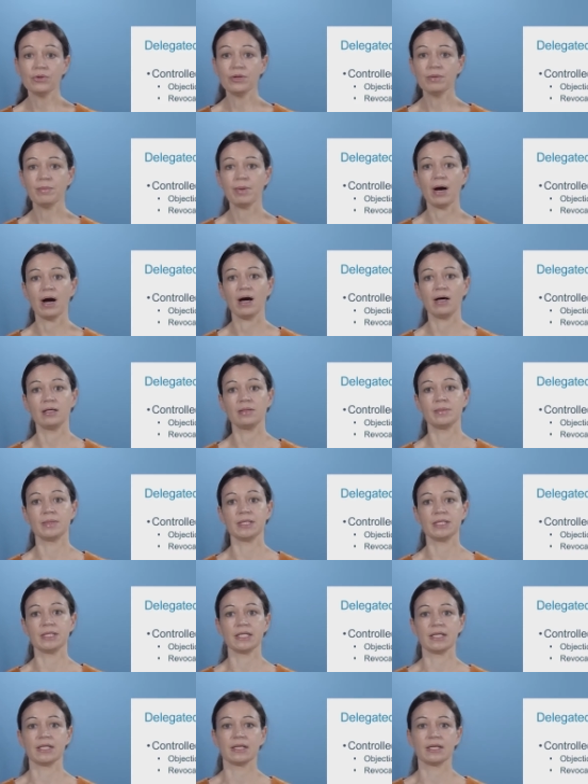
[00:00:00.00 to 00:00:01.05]
Parliament
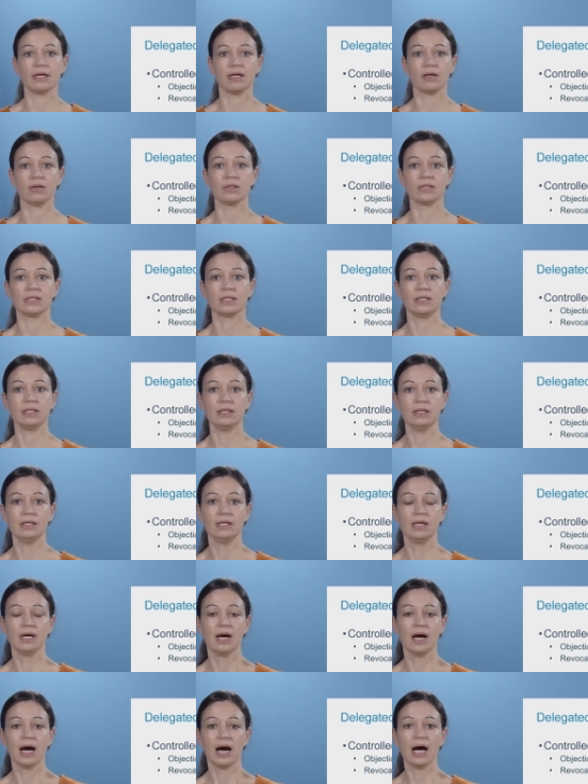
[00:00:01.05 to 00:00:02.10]
and the Council
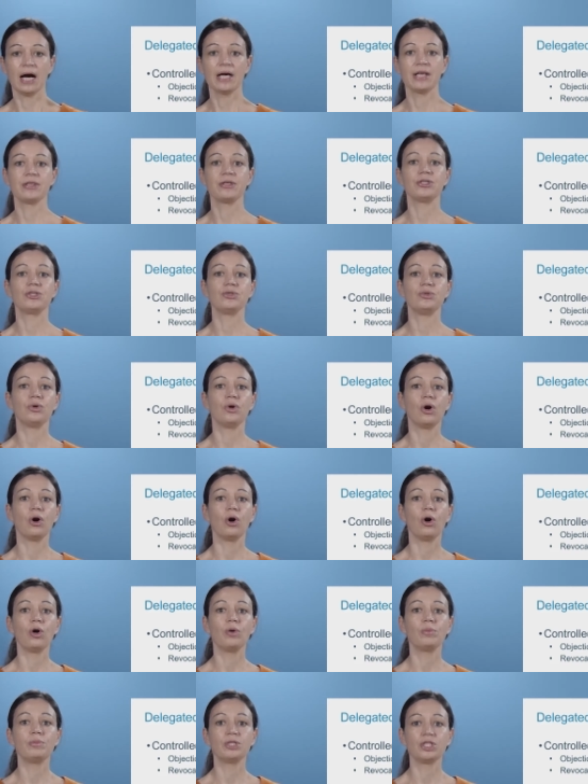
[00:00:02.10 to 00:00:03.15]
either to
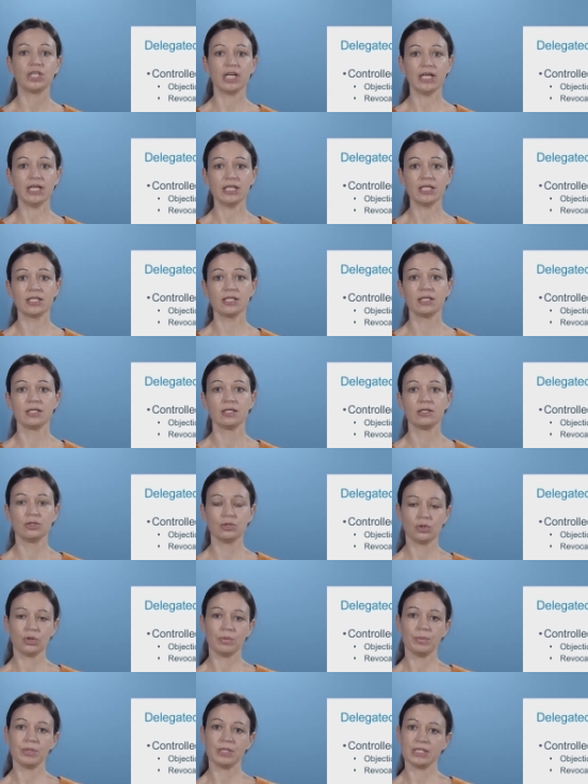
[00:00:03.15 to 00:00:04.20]
object to a
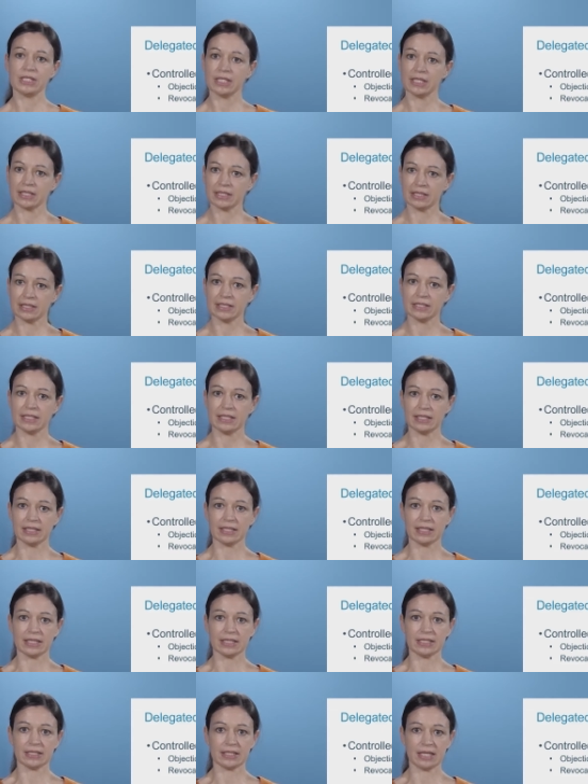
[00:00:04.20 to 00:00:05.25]
particular
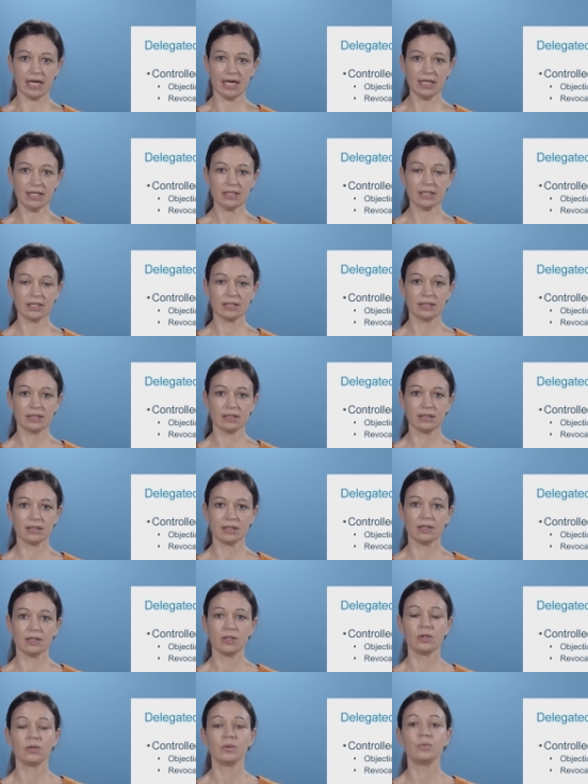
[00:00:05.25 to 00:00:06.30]
delegated act,
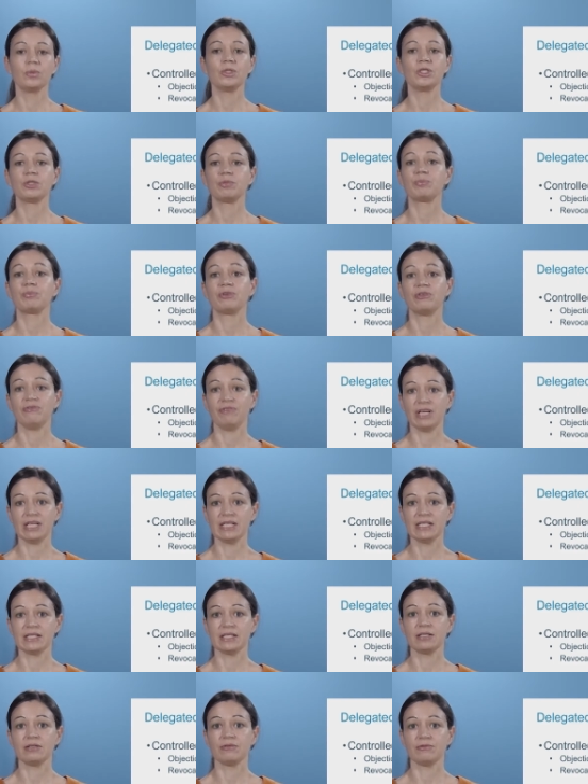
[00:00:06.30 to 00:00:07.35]
which prevents
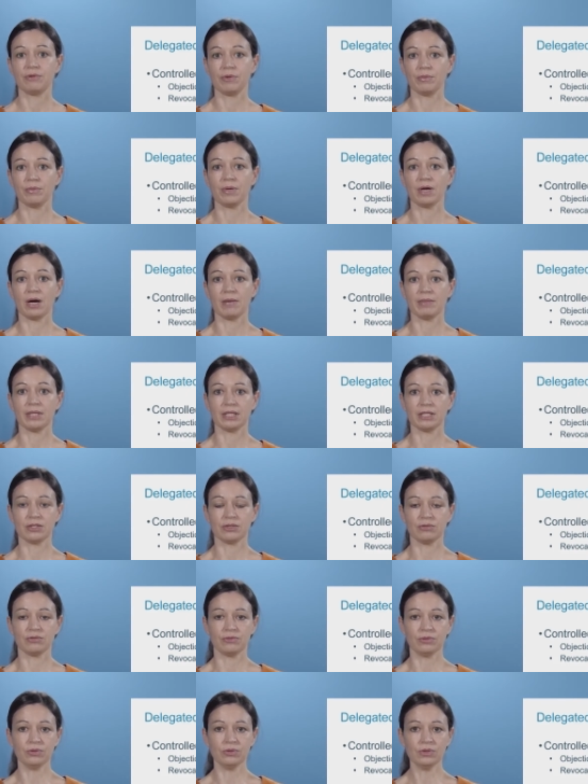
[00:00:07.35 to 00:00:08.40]
it from coming into
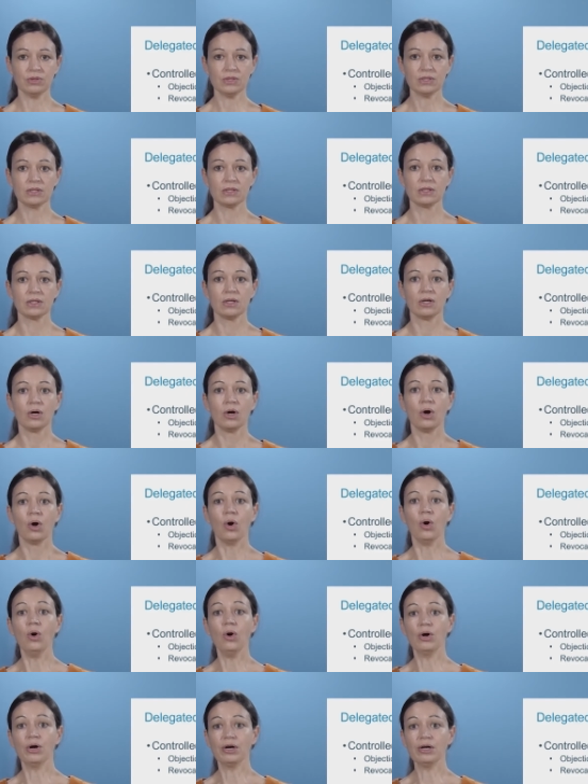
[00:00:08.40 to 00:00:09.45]
force,
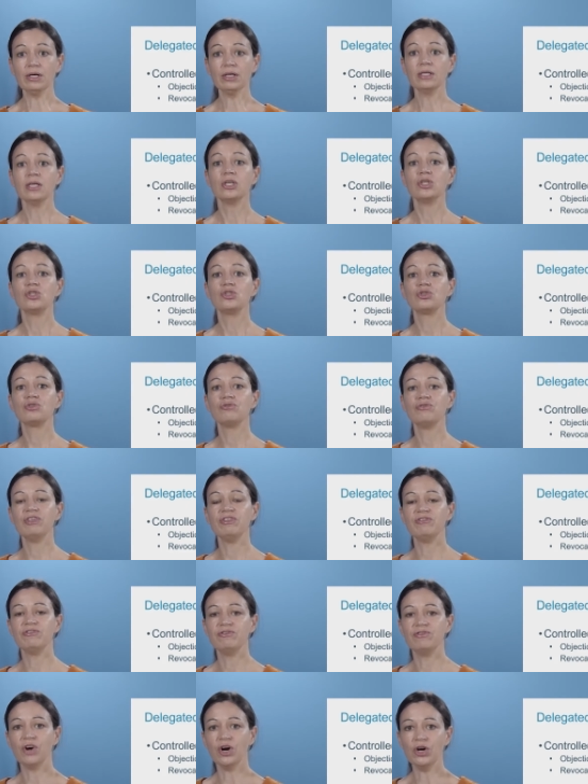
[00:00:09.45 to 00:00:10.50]
or to
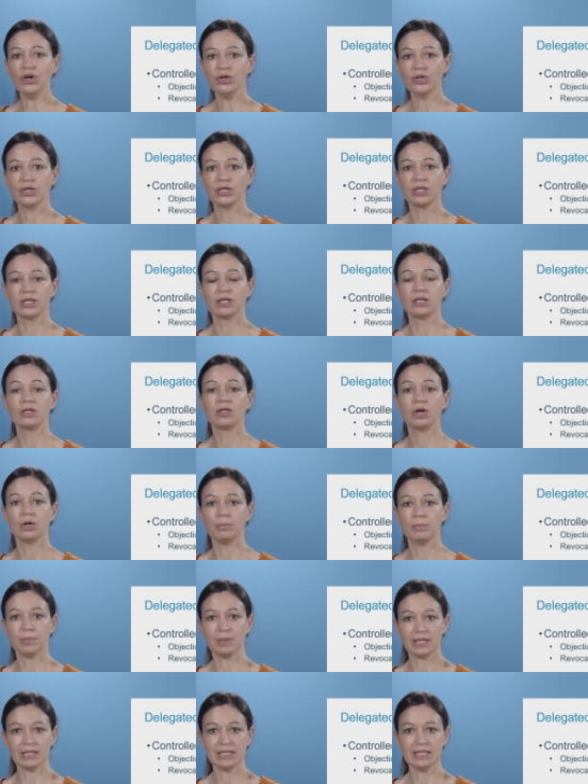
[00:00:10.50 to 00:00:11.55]
revoke
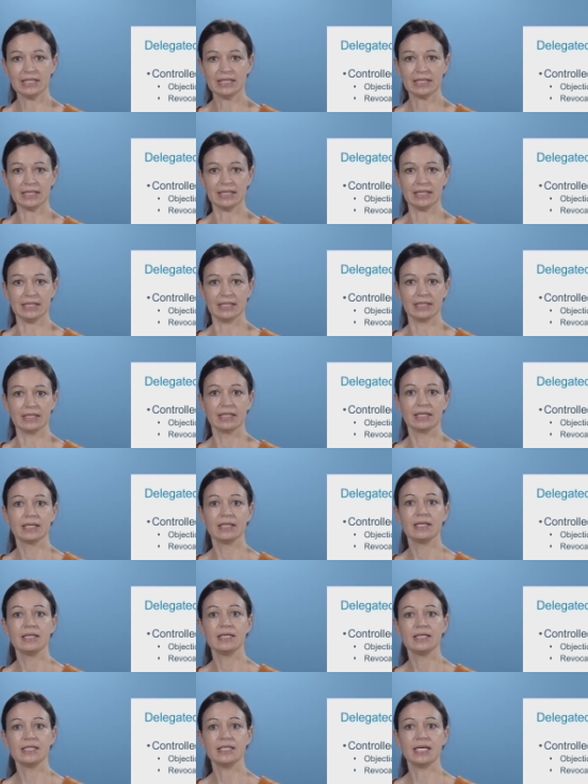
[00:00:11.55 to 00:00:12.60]
completely
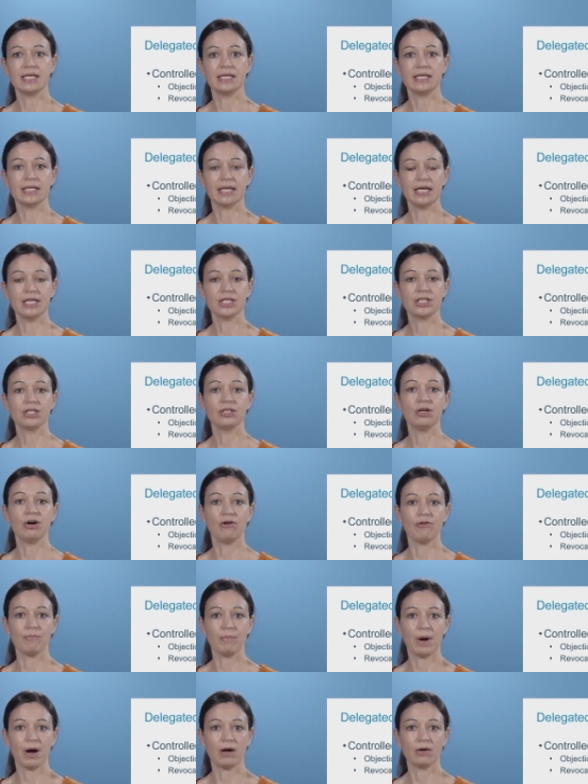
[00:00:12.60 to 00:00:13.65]
the delegation of
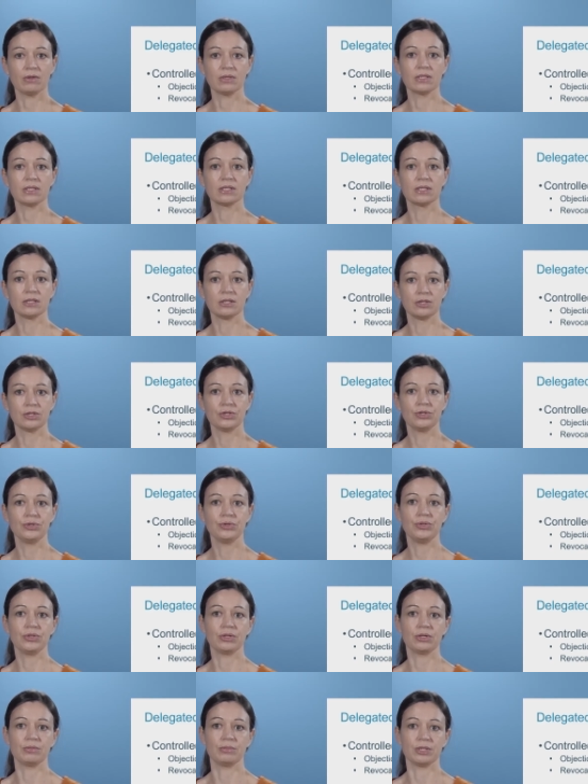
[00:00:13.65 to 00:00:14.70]
powers to the
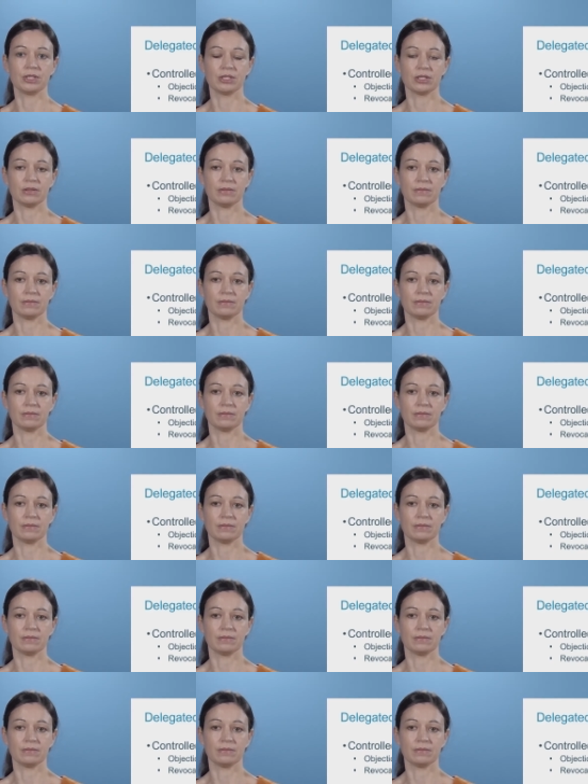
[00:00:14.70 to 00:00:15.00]
Commission.